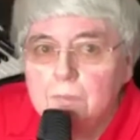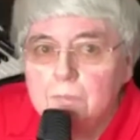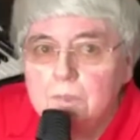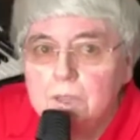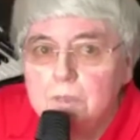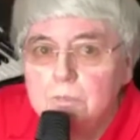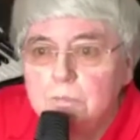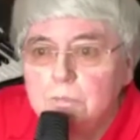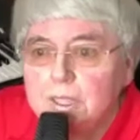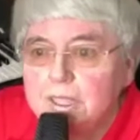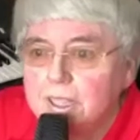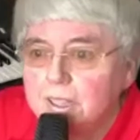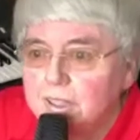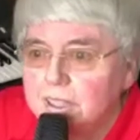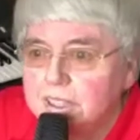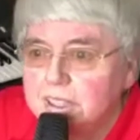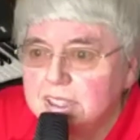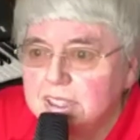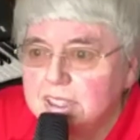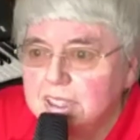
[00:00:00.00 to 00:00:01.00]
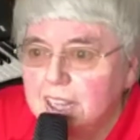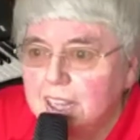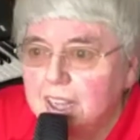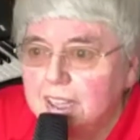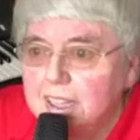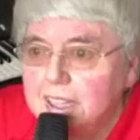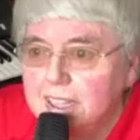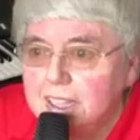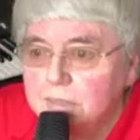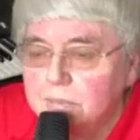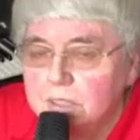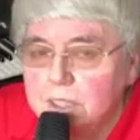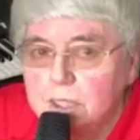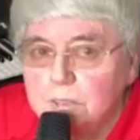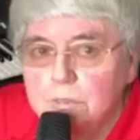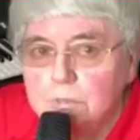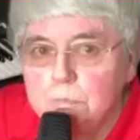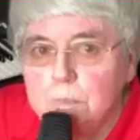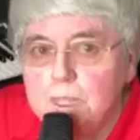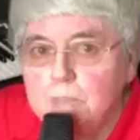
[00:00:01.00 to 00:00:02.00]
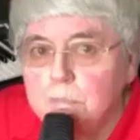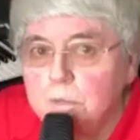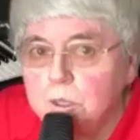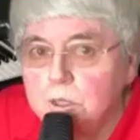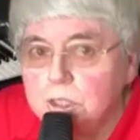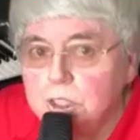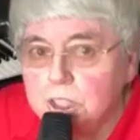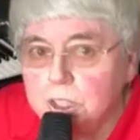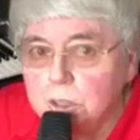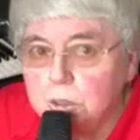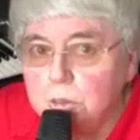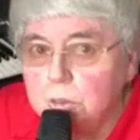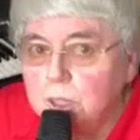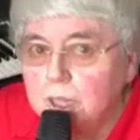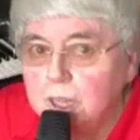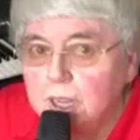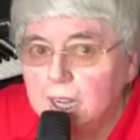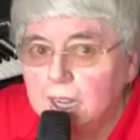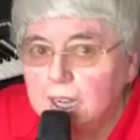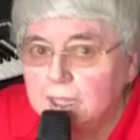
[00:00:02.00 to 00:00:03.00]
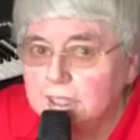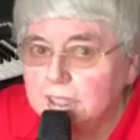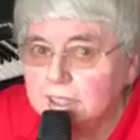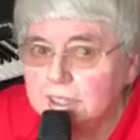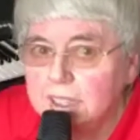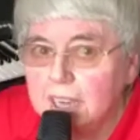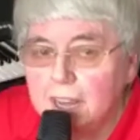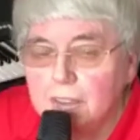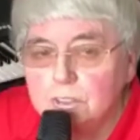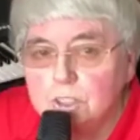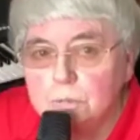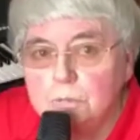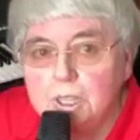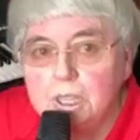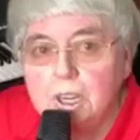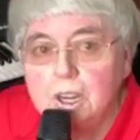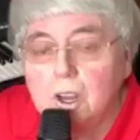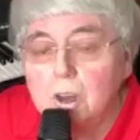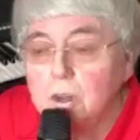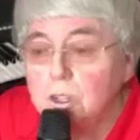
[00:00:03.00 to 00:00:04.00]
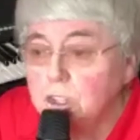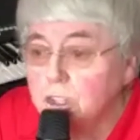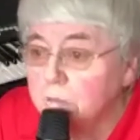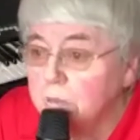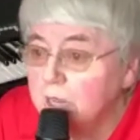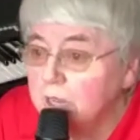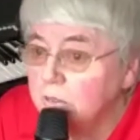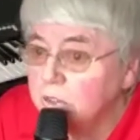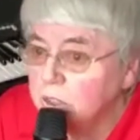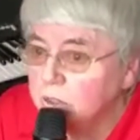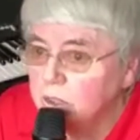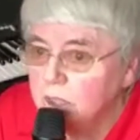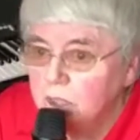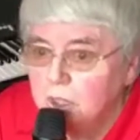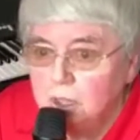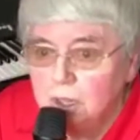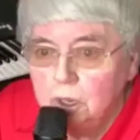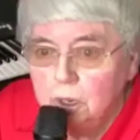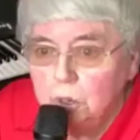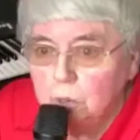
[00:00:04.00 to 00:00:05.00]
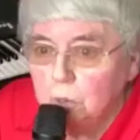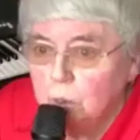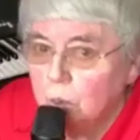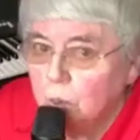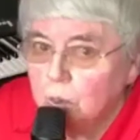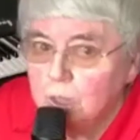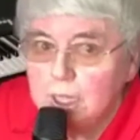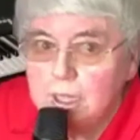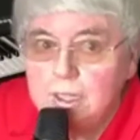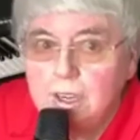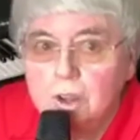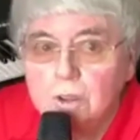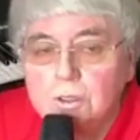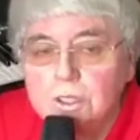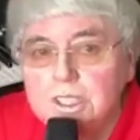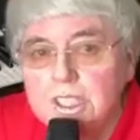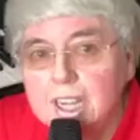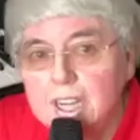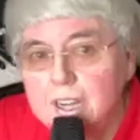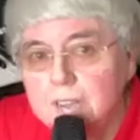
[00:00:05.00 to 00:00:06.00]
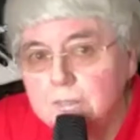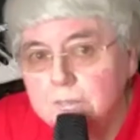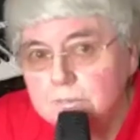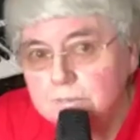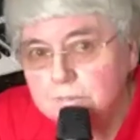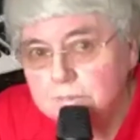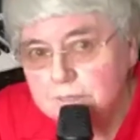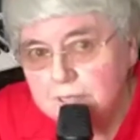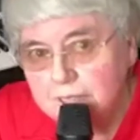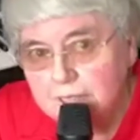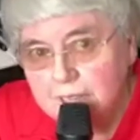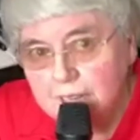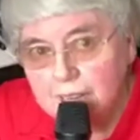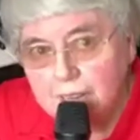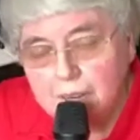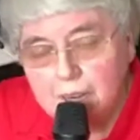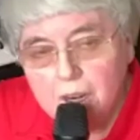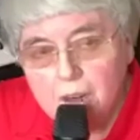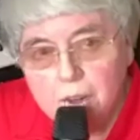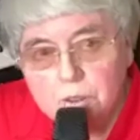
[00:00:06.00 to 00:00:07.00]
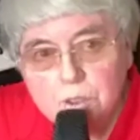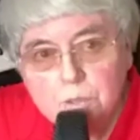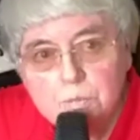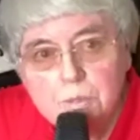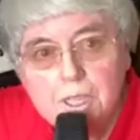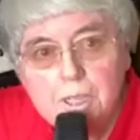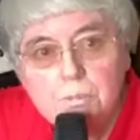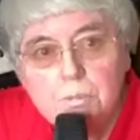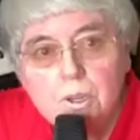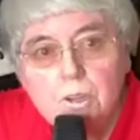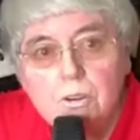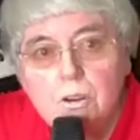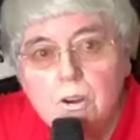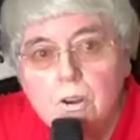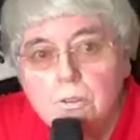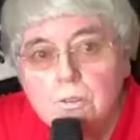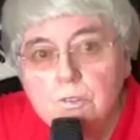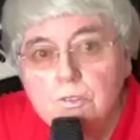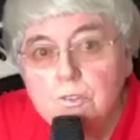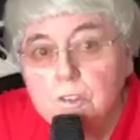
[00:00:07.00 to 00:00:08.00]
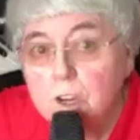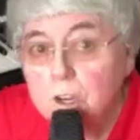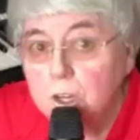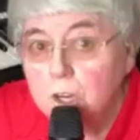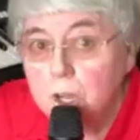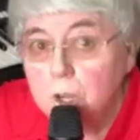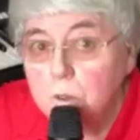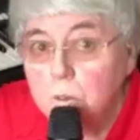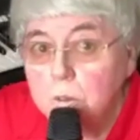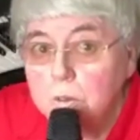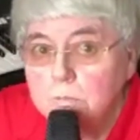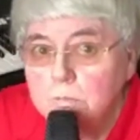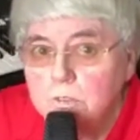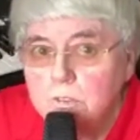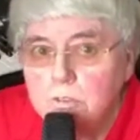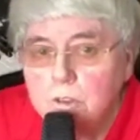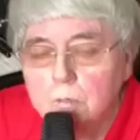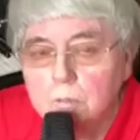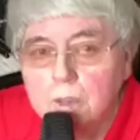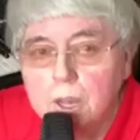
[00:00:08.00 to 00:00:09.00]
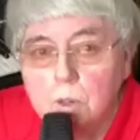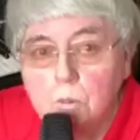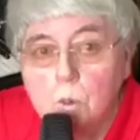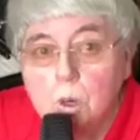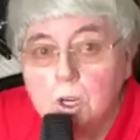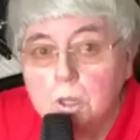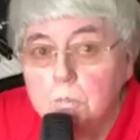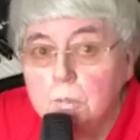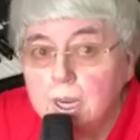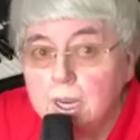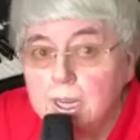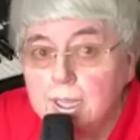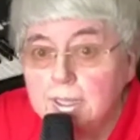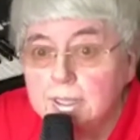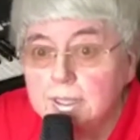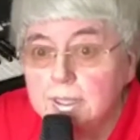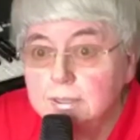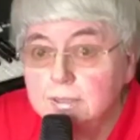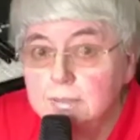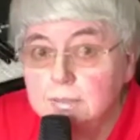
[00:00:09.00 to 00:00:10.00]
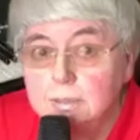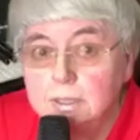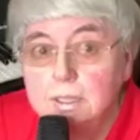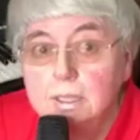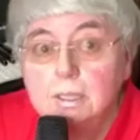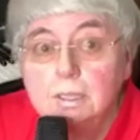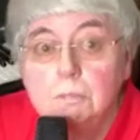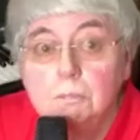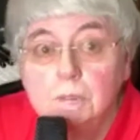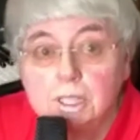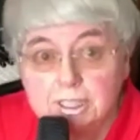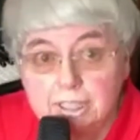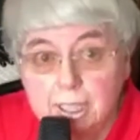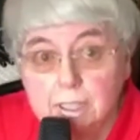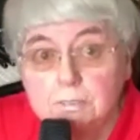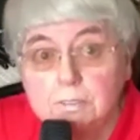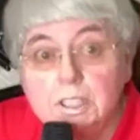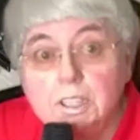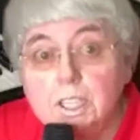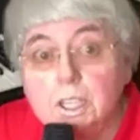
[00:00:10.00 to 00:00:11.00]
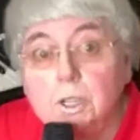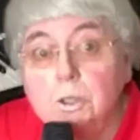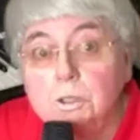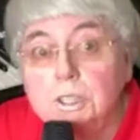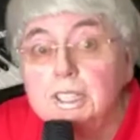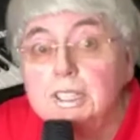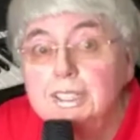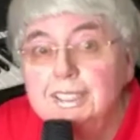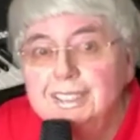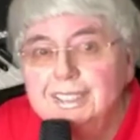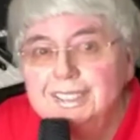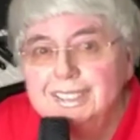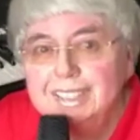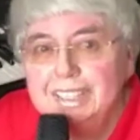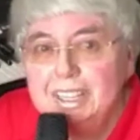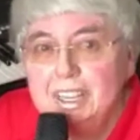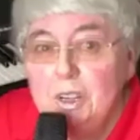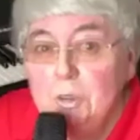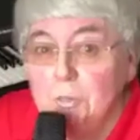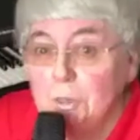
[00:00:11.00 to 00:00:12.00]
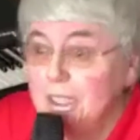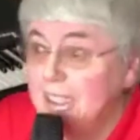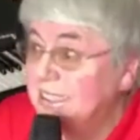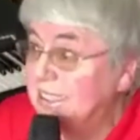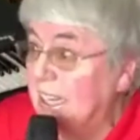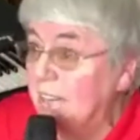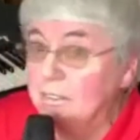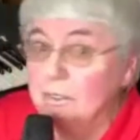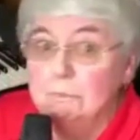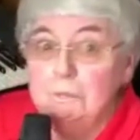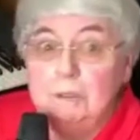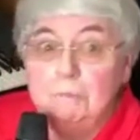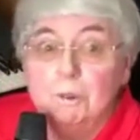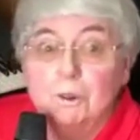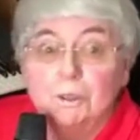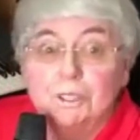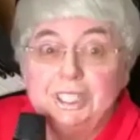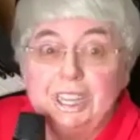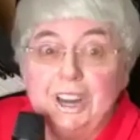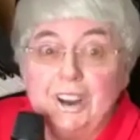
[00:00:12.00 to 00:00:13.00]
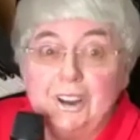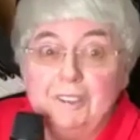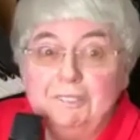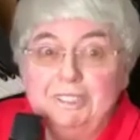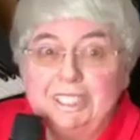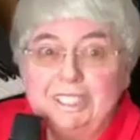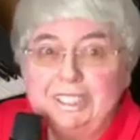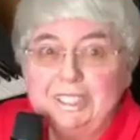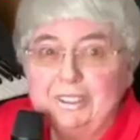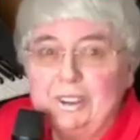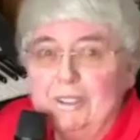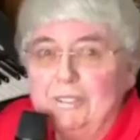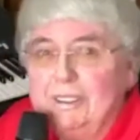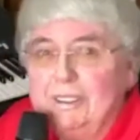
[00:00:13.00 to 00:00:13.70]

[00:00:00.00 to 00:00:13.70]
Because I think if enough people do, it doesn't have to be a large amount. We're all in lockdown, and a lot of people are on furlough from their workplace, myself included, but it's given me more time to sort of